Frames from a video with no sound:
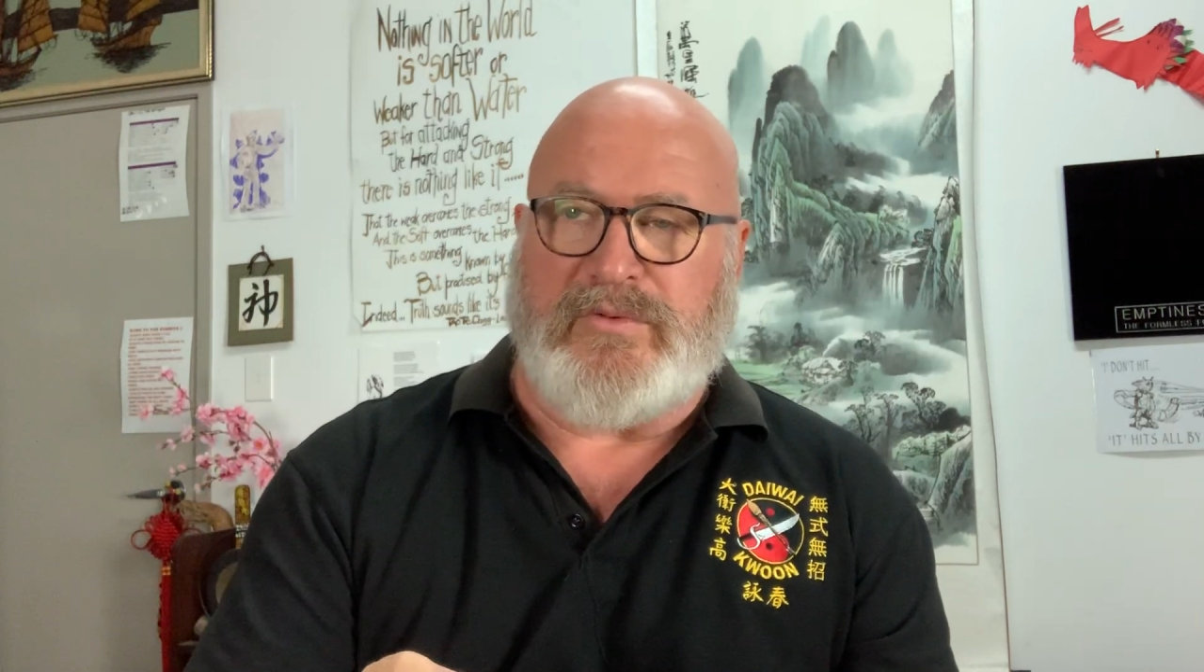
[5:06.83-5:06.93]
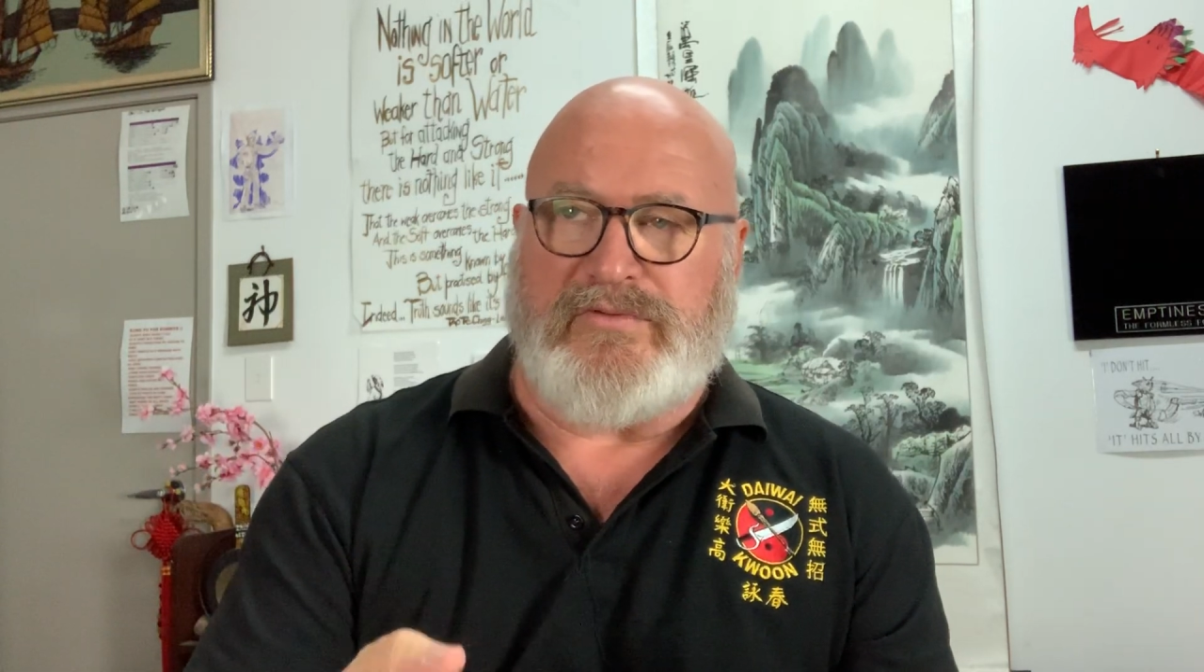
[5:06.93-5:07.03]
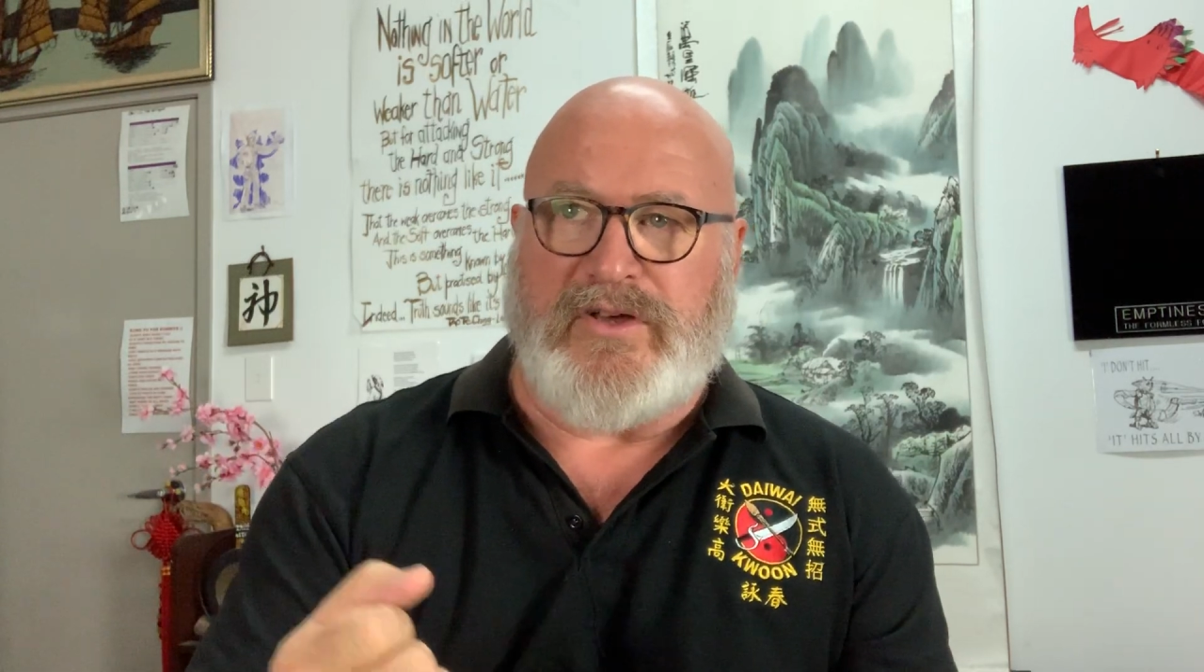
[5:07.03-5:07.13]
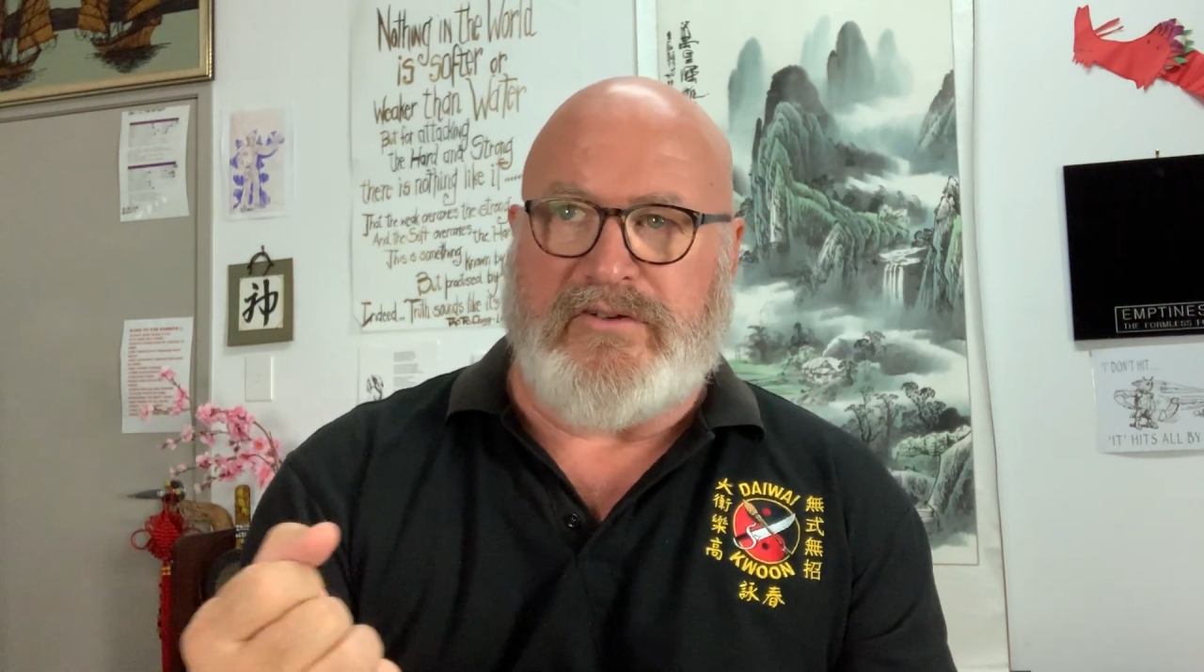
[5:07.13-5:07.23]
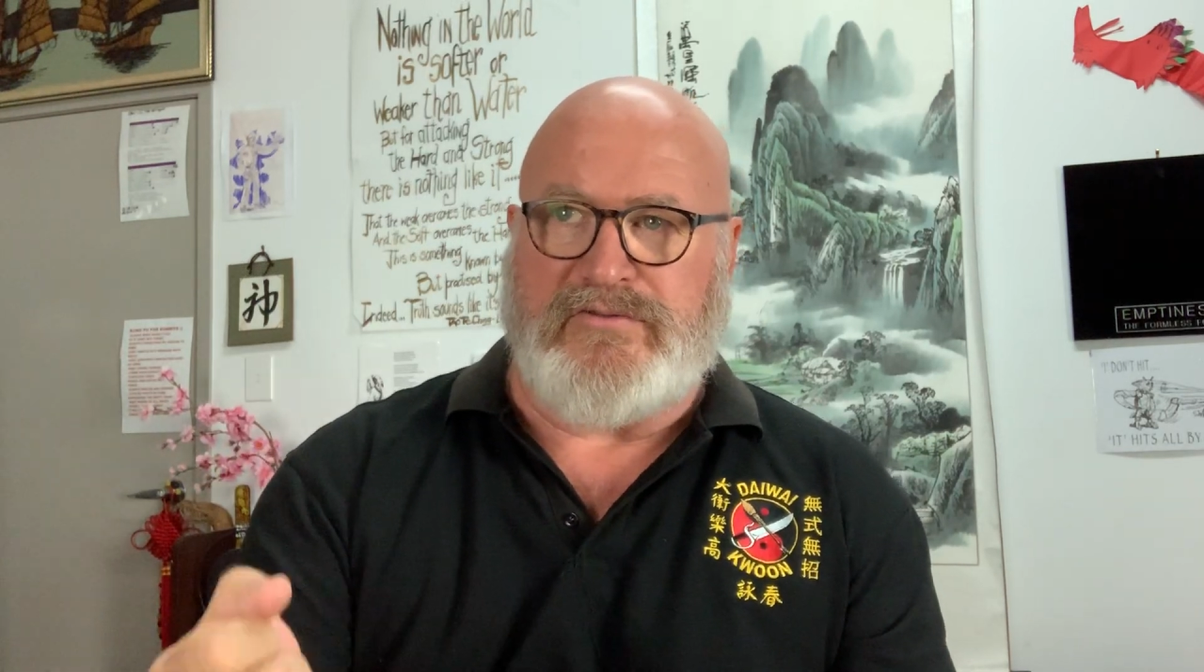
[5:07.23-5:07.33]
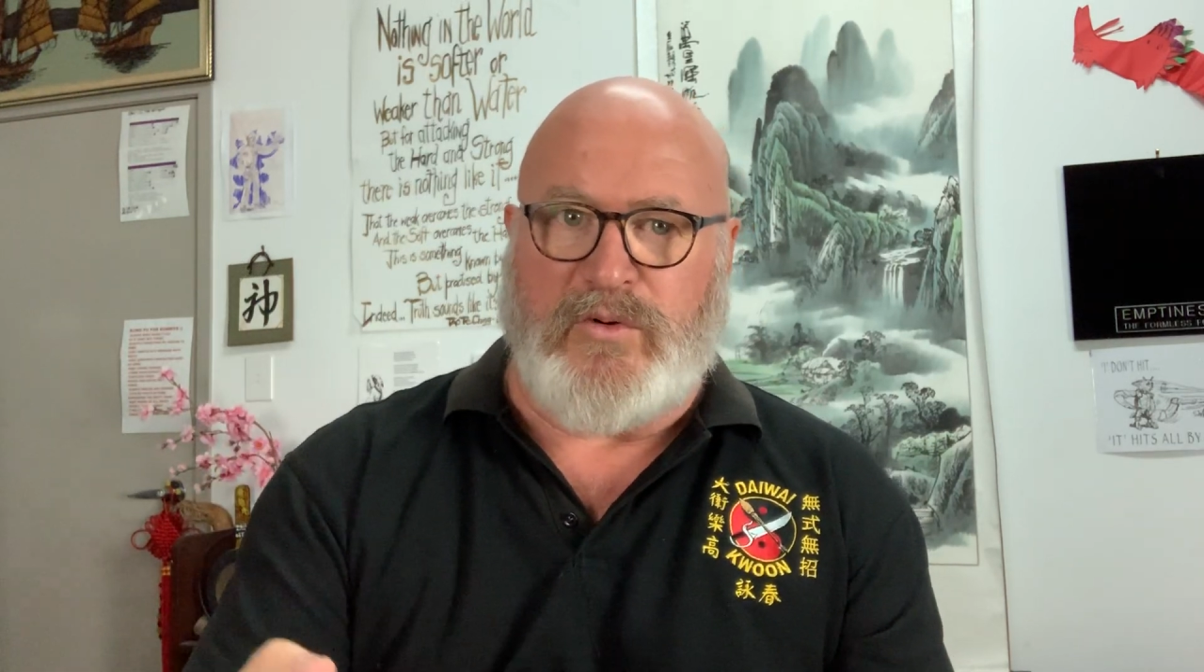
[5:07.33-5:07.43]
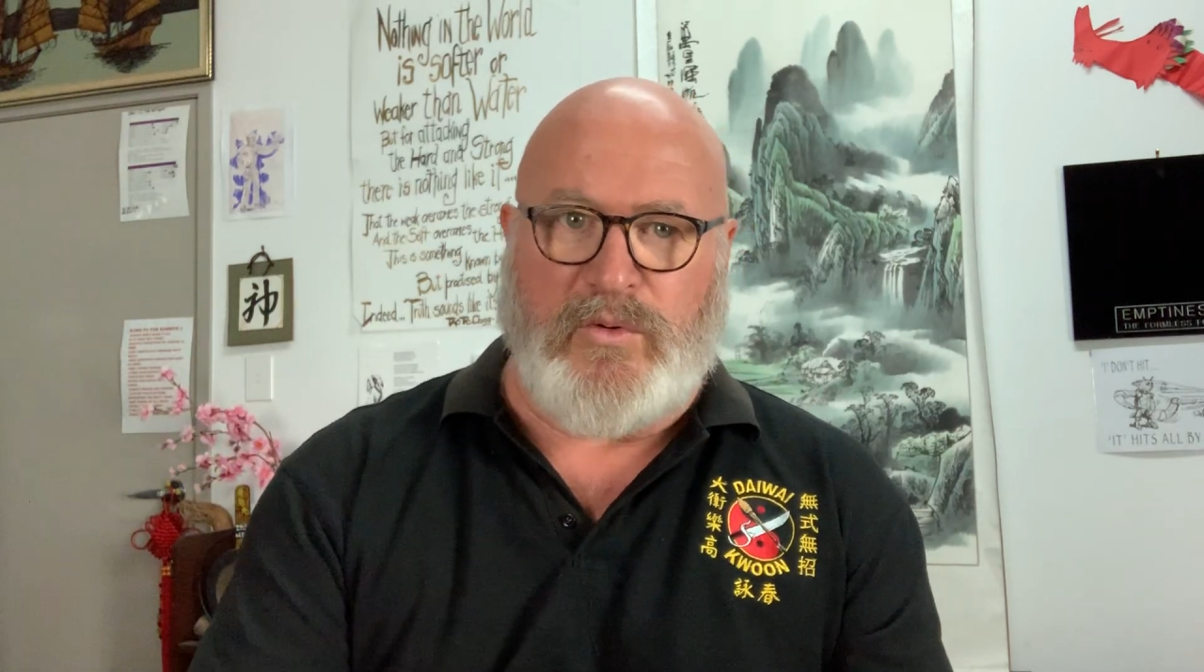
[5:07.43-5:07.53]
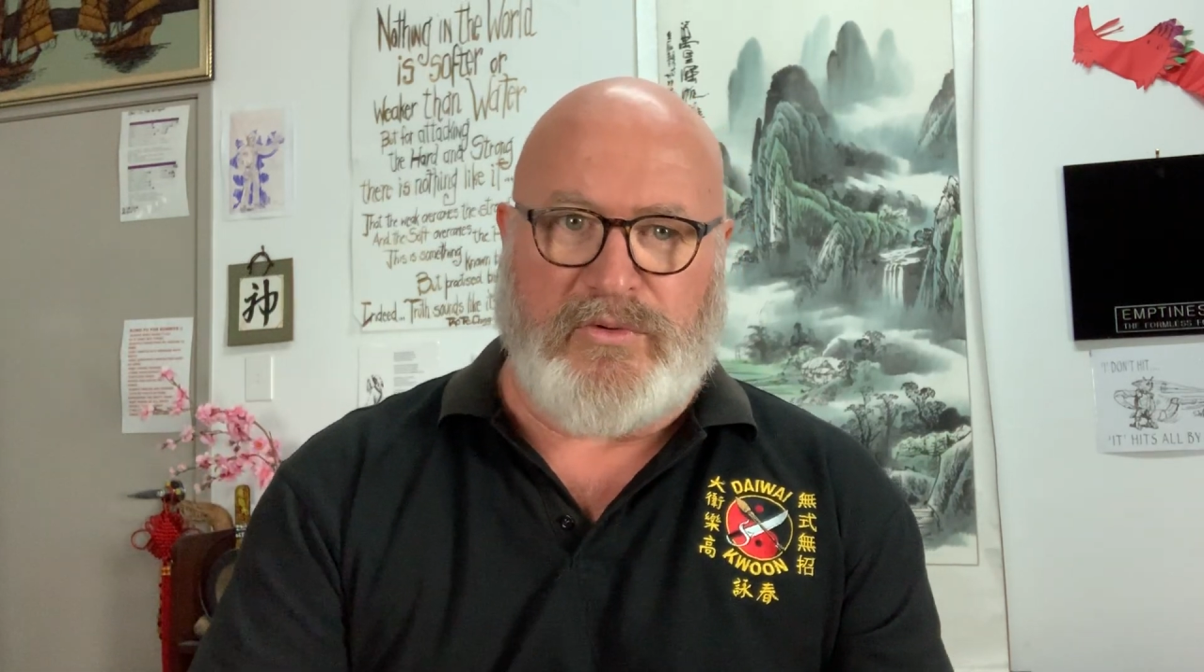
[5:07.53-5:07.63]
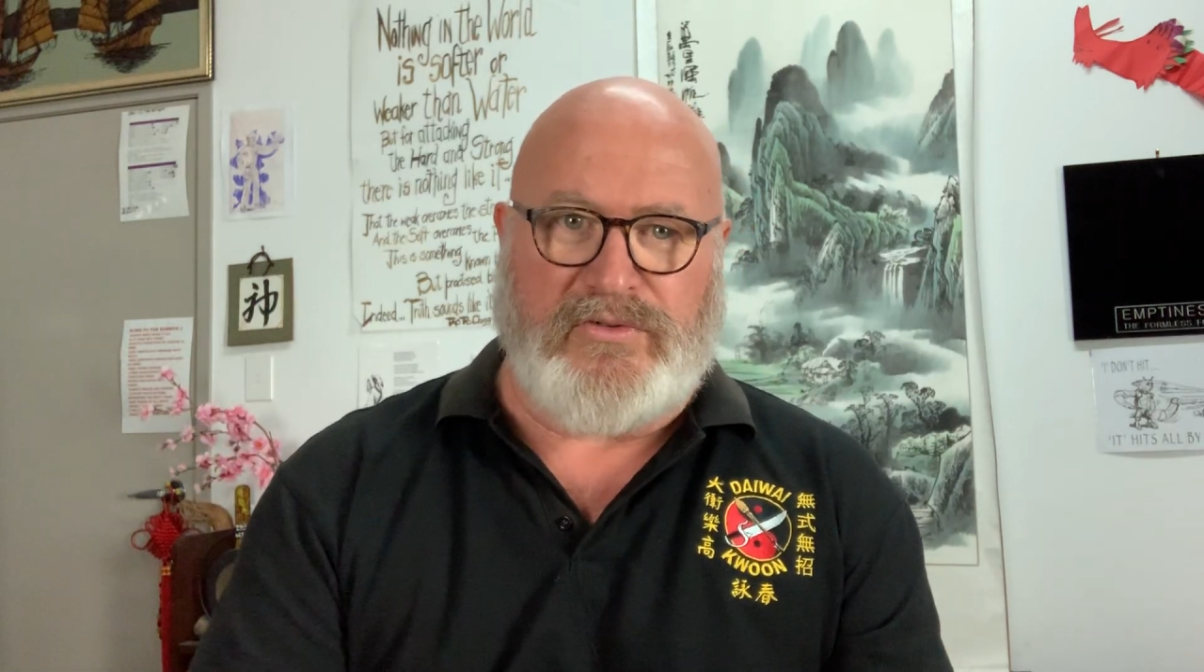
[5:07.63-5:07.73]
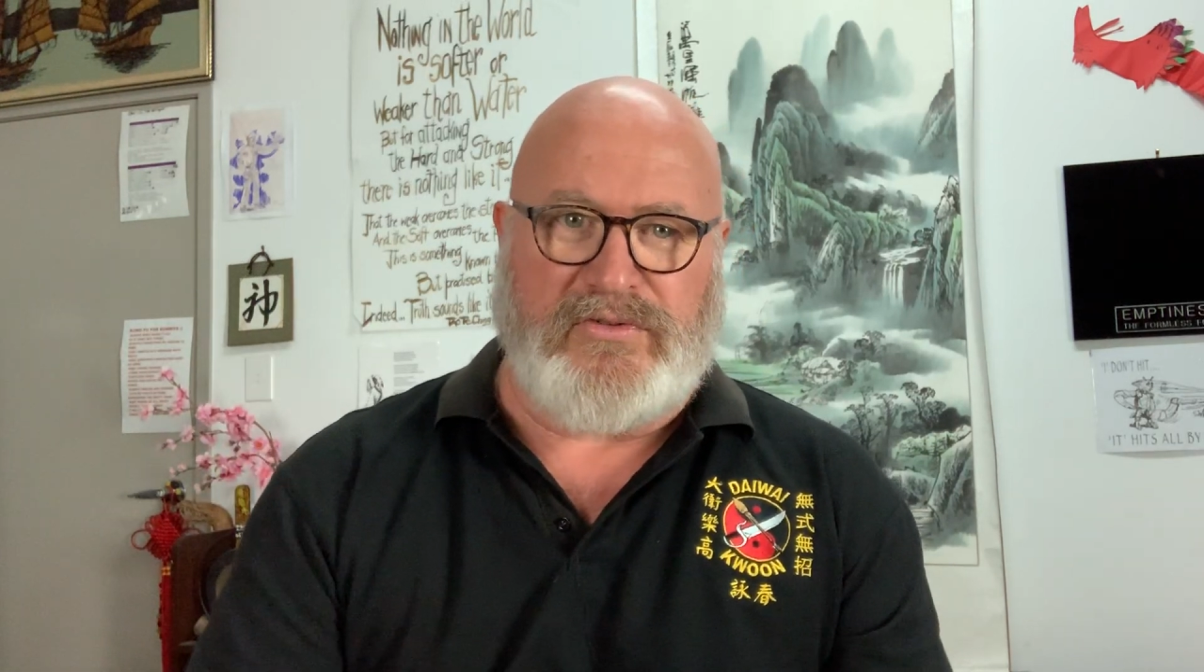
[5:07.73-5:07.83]
with no
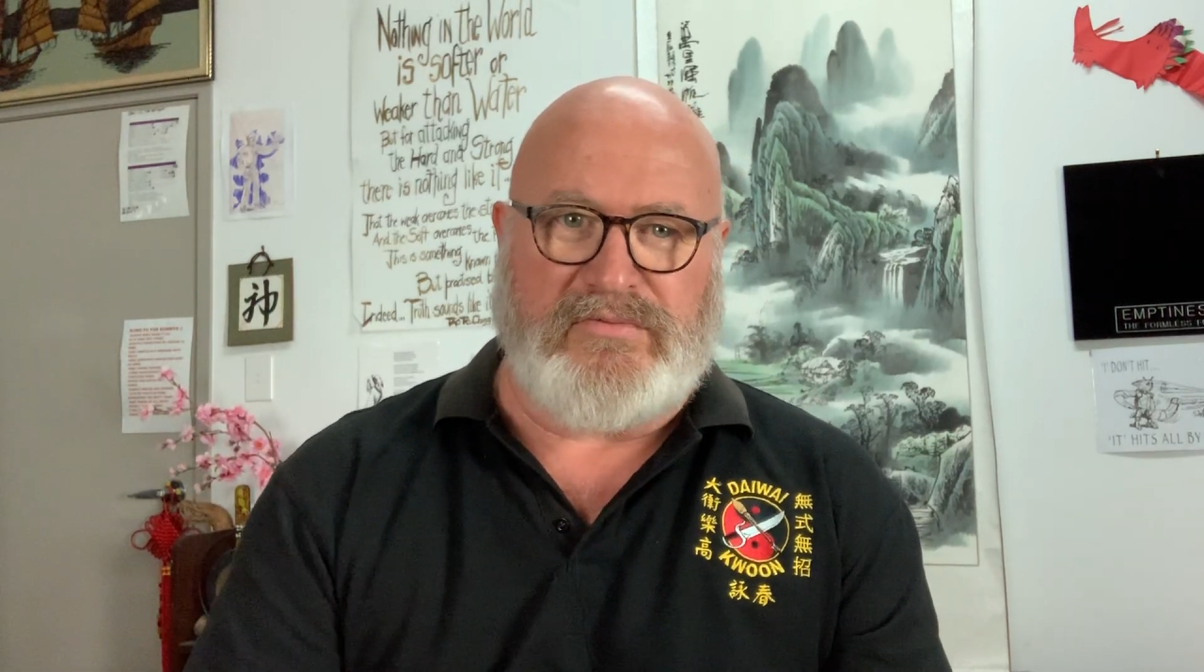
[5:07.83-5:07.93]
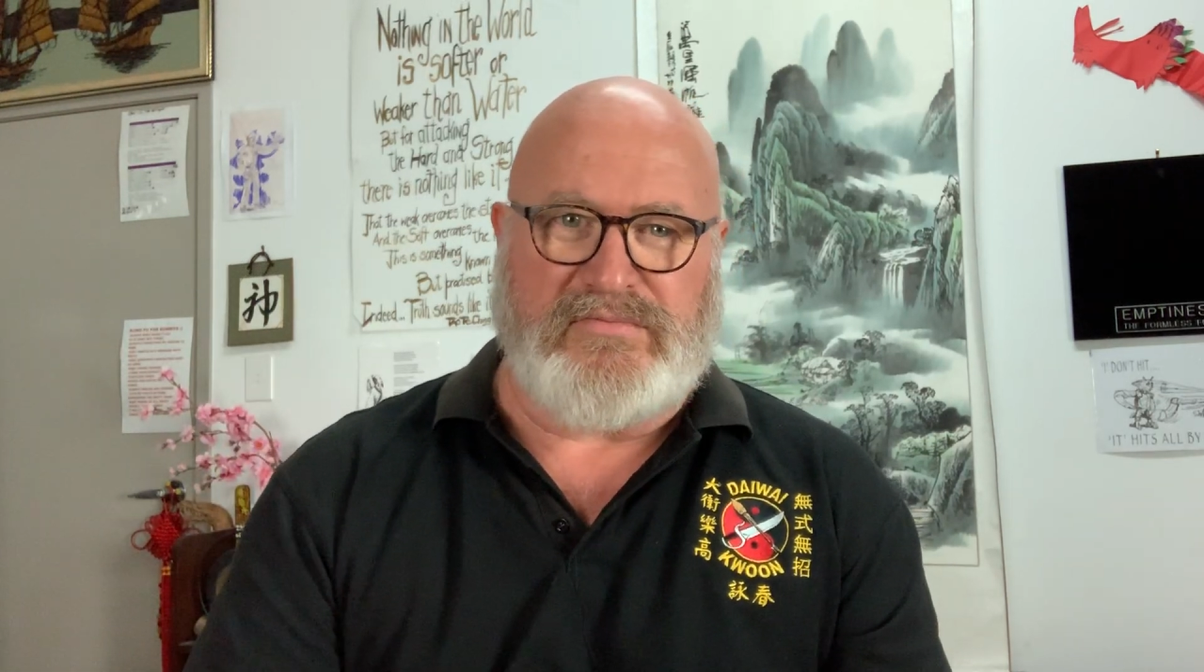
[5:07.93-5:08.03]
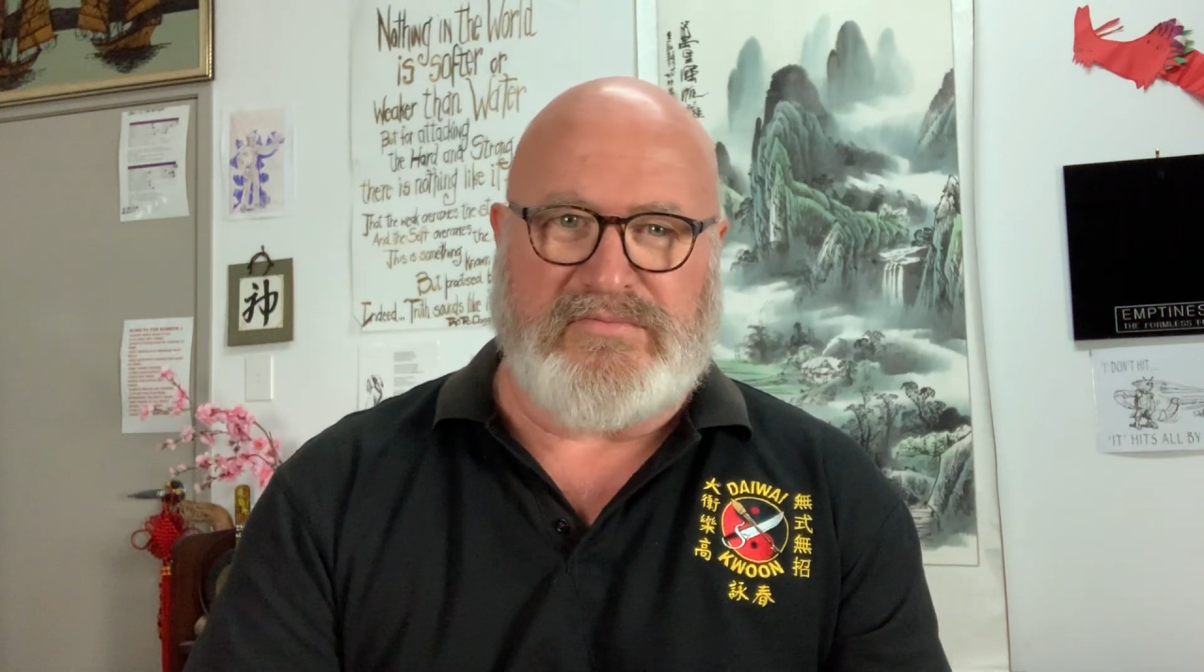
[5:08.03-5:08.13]
force,